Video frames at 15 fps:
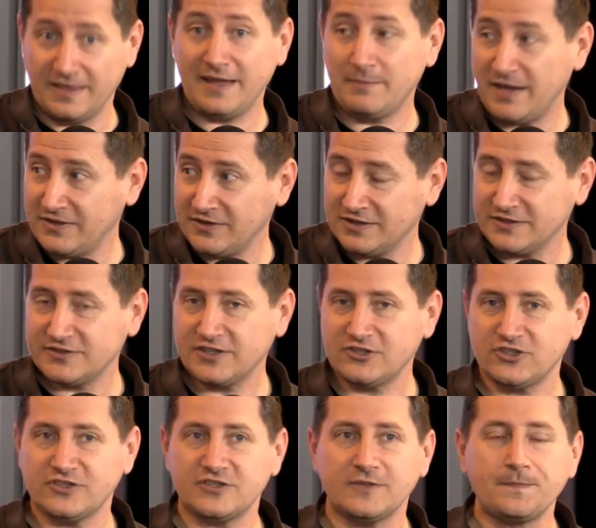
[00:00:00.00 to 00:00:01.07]
They make the
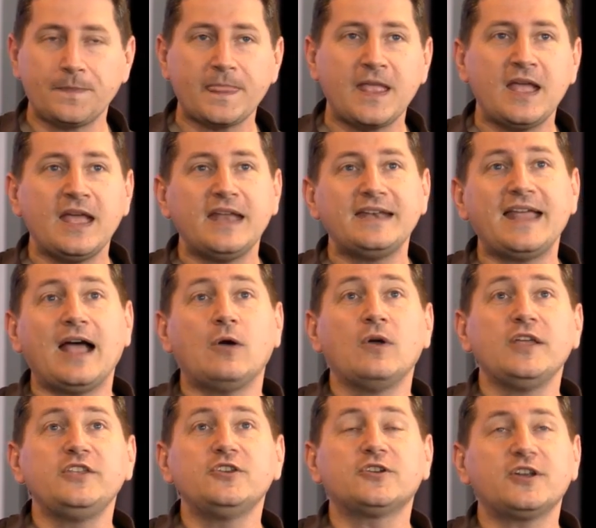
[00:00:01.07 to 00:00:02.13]
decisions. Now,
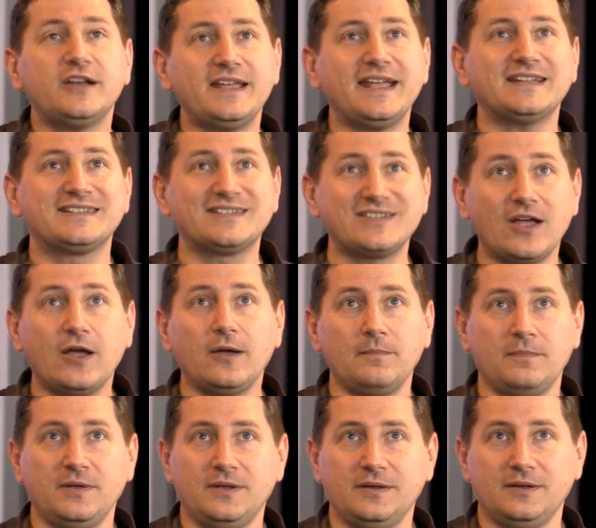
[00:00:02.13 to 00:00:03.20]
you're going to get
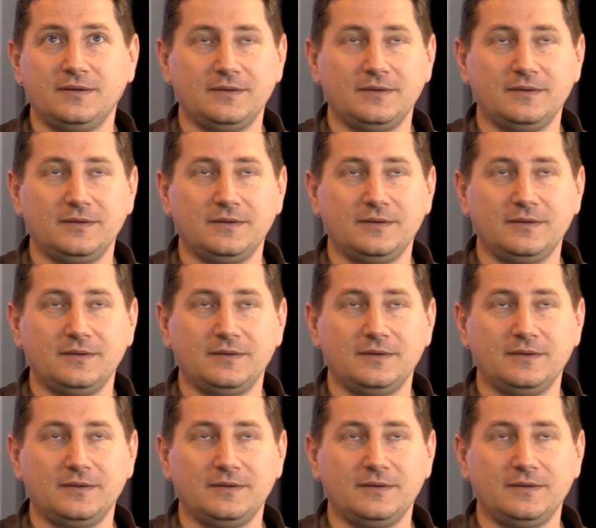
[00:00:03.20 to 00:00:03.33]
some,